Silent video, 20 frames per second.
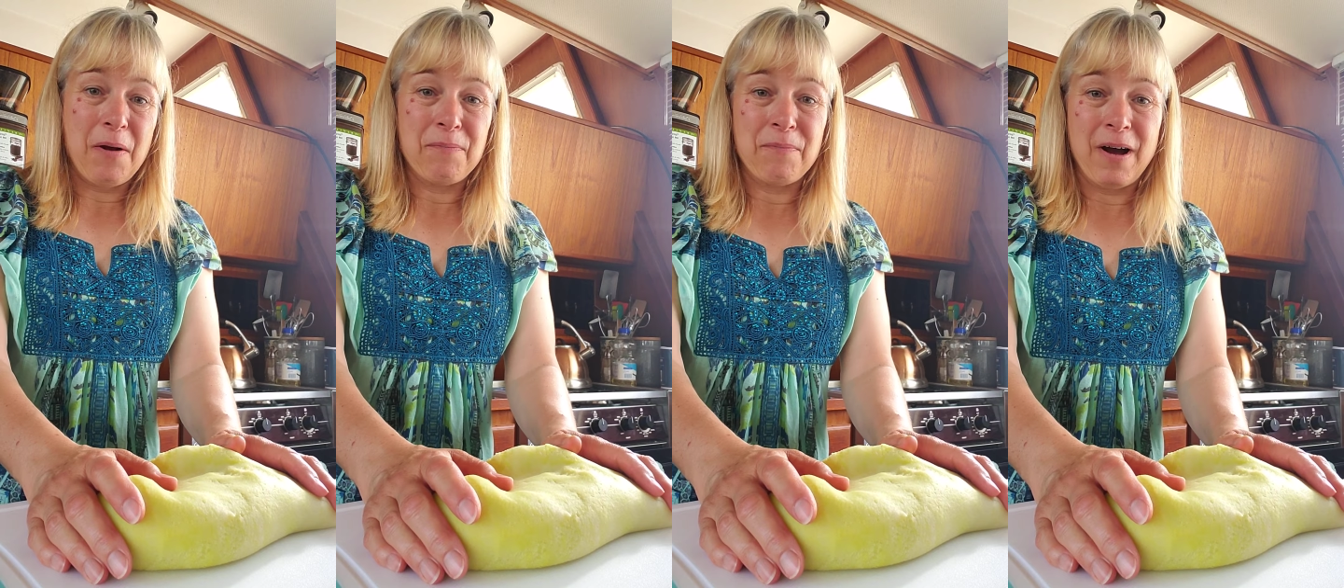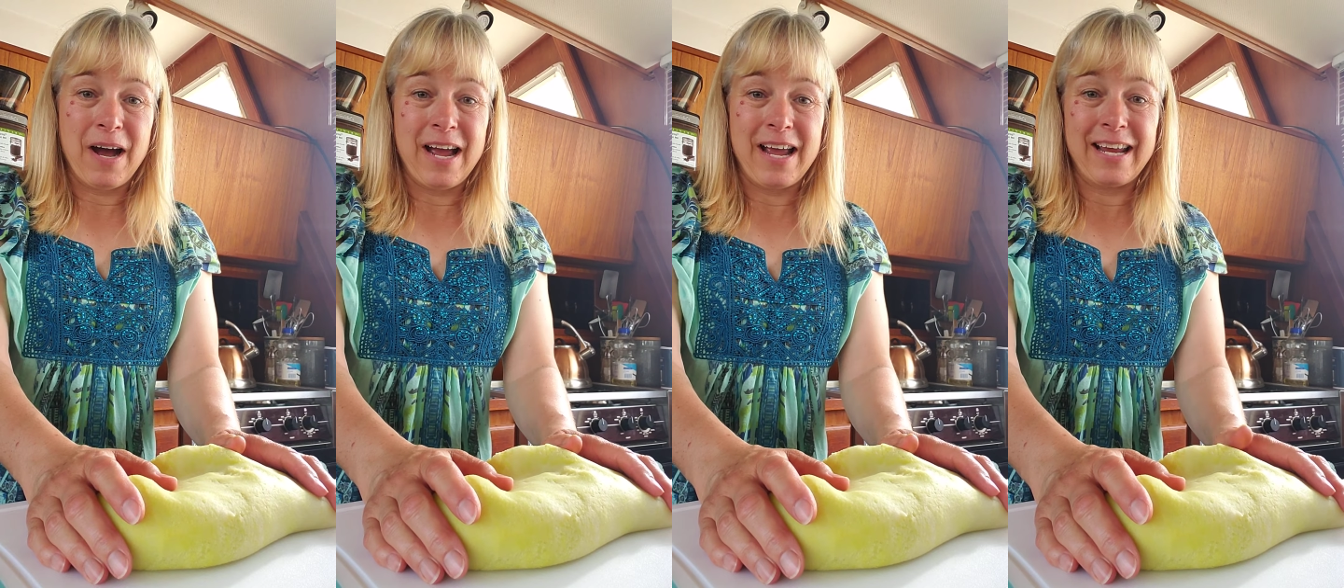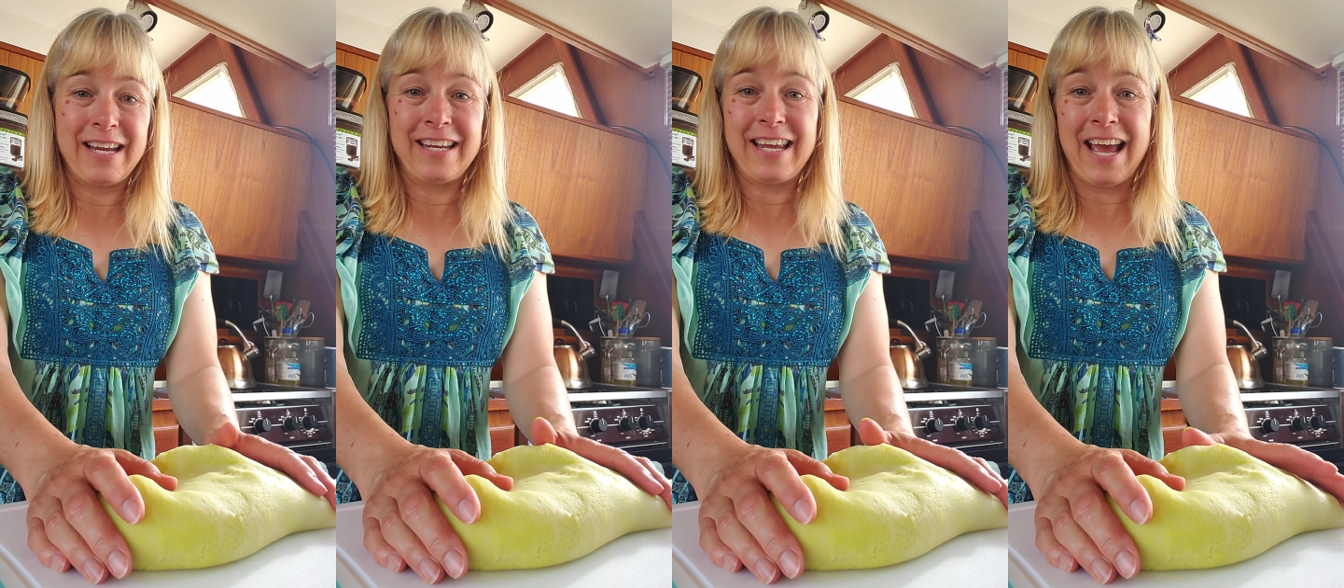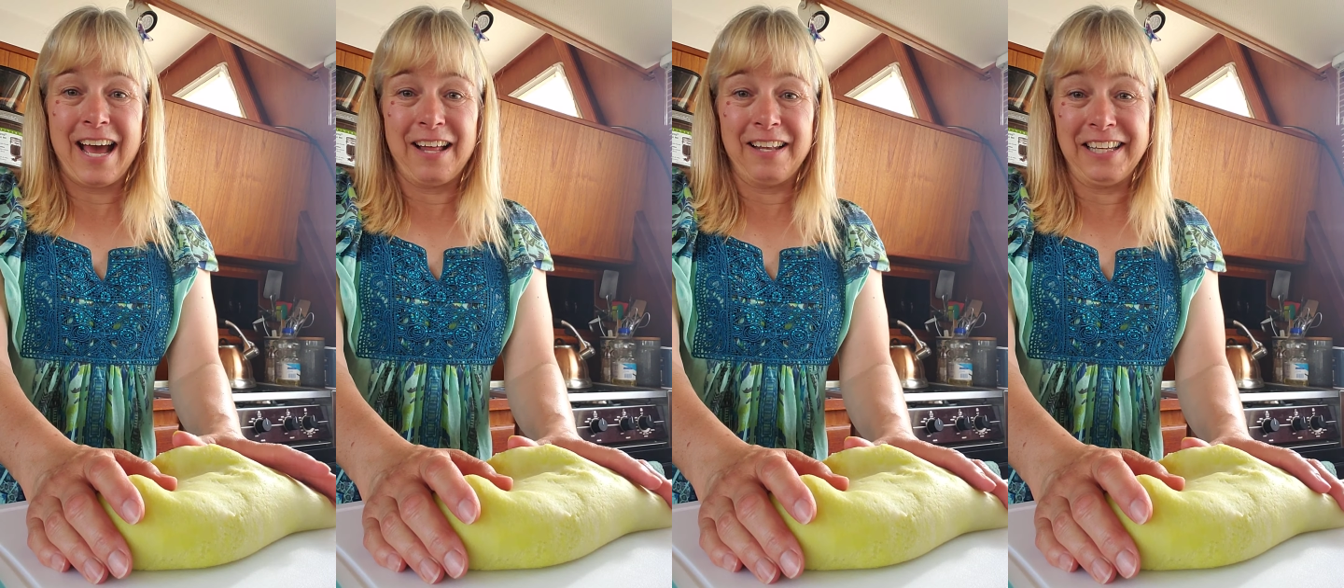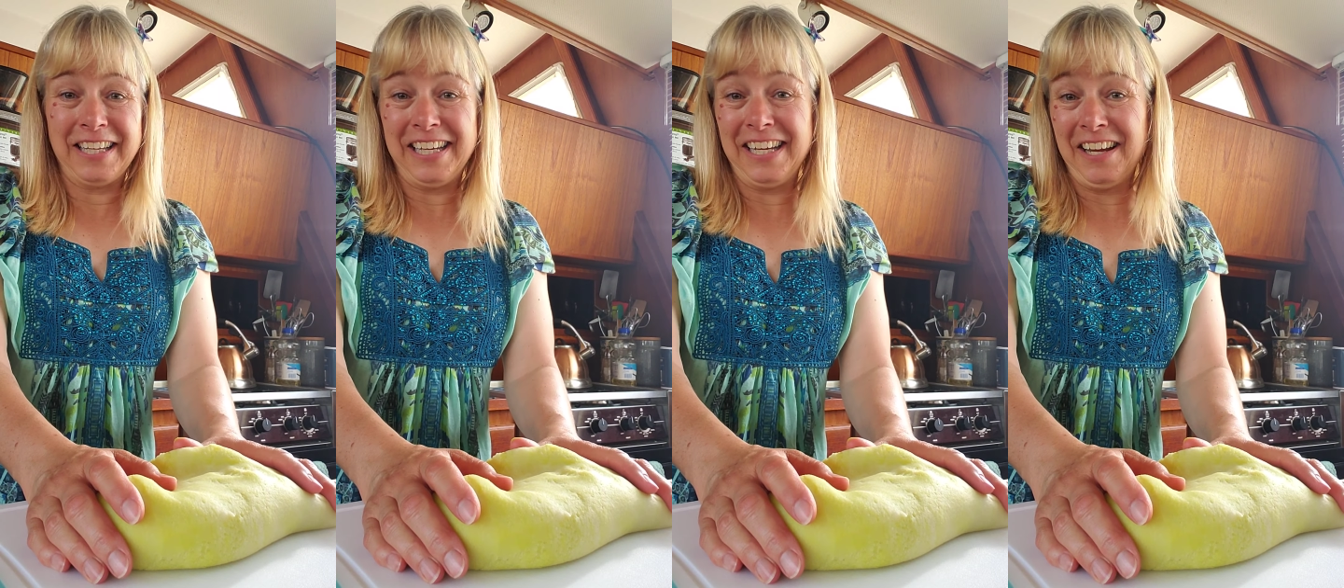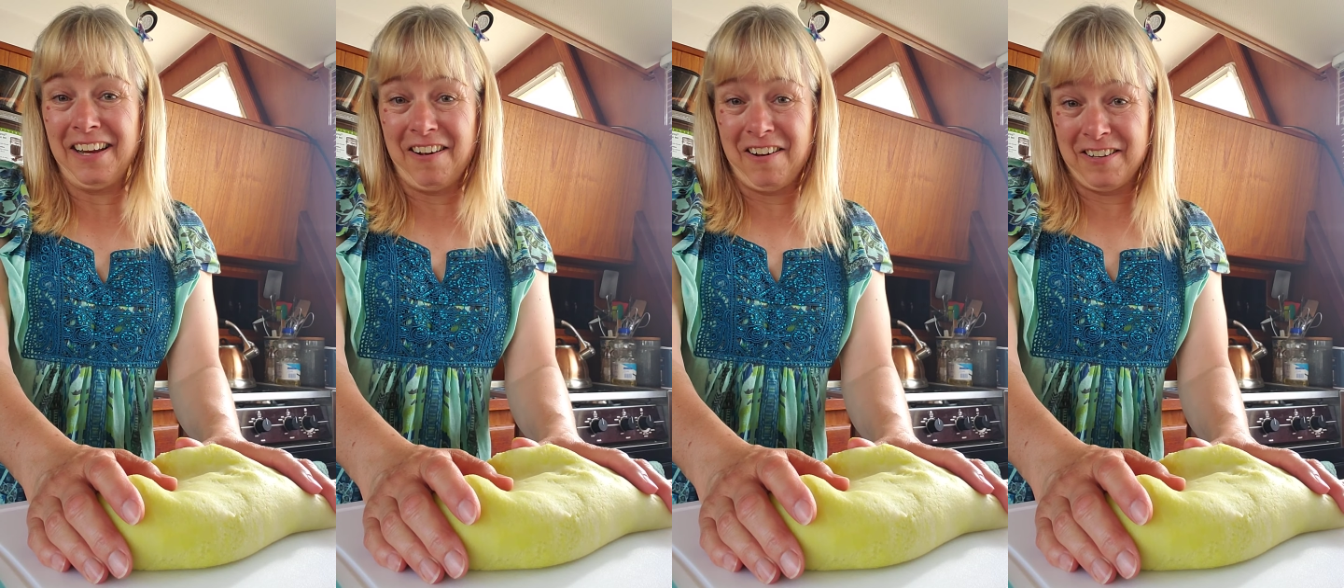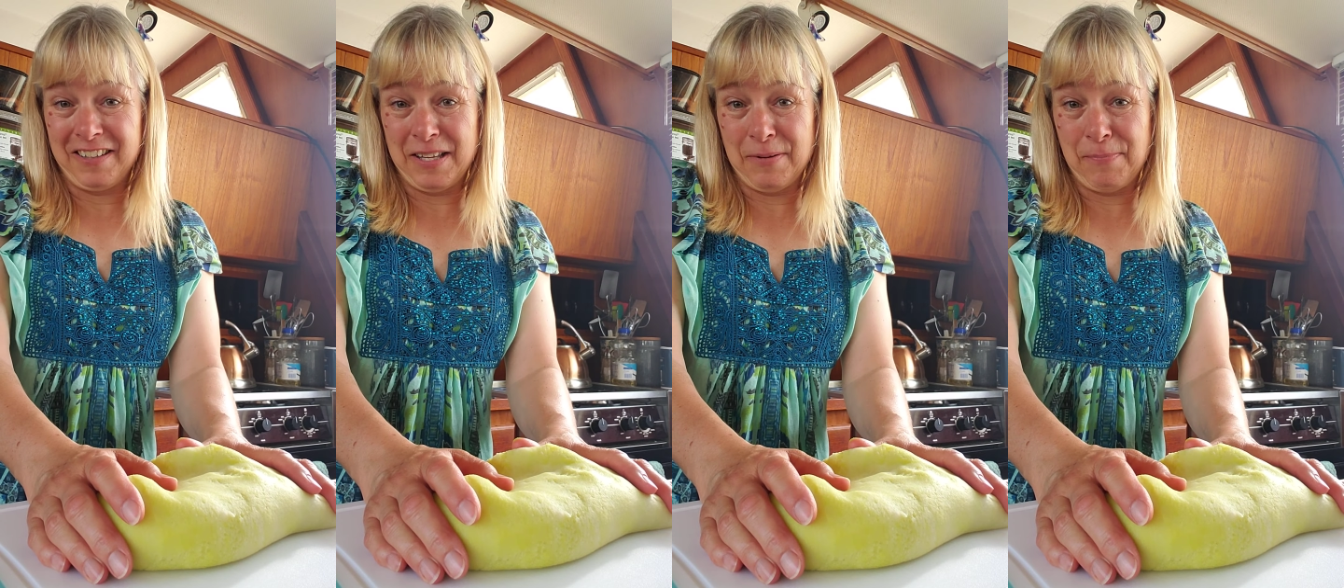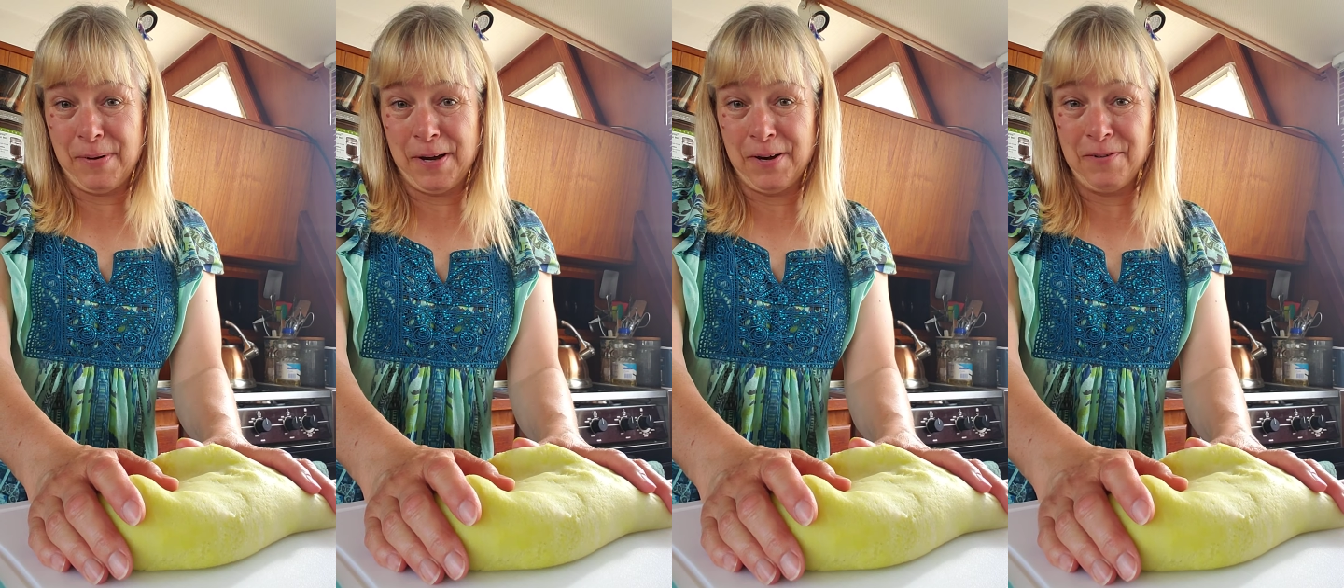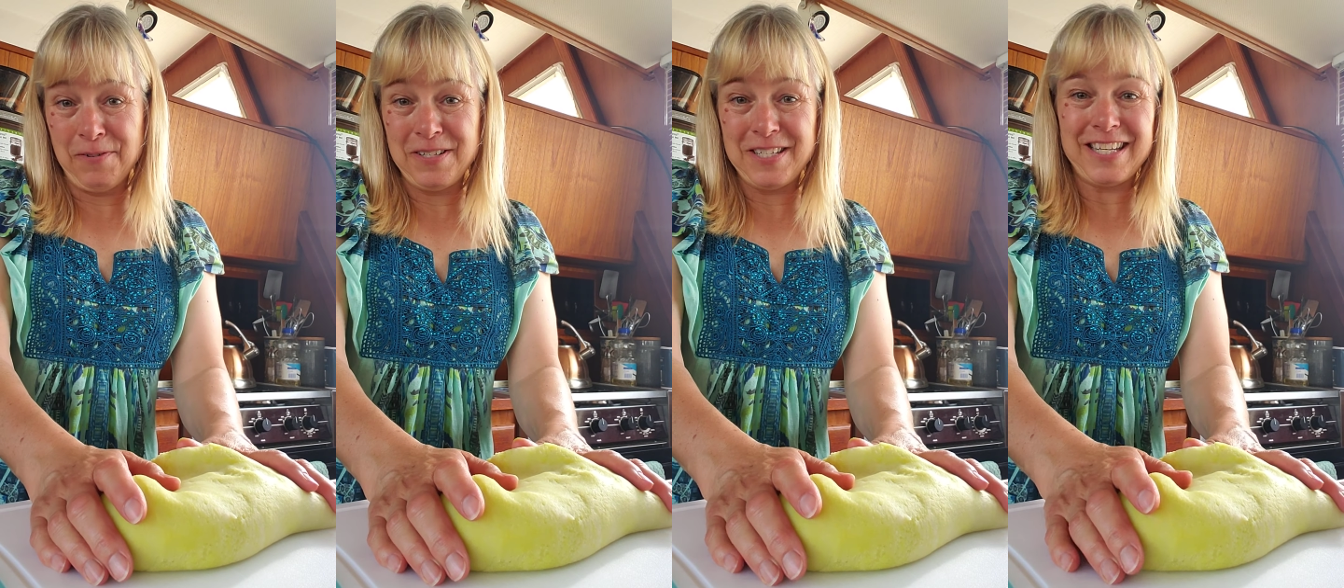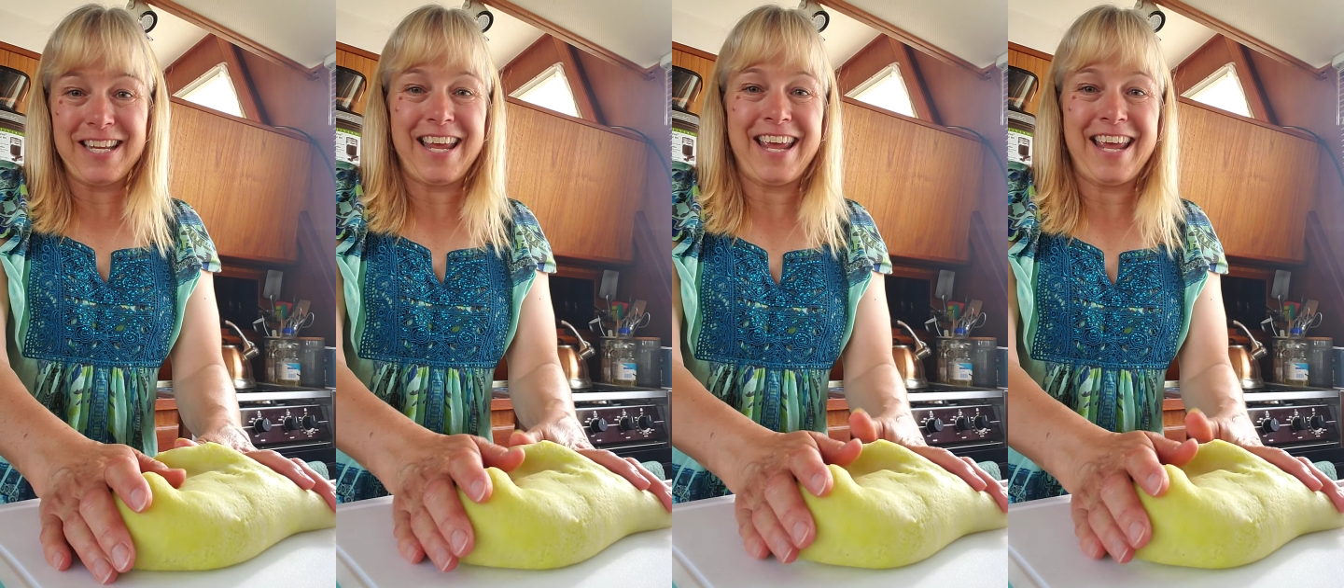my galley on the boat,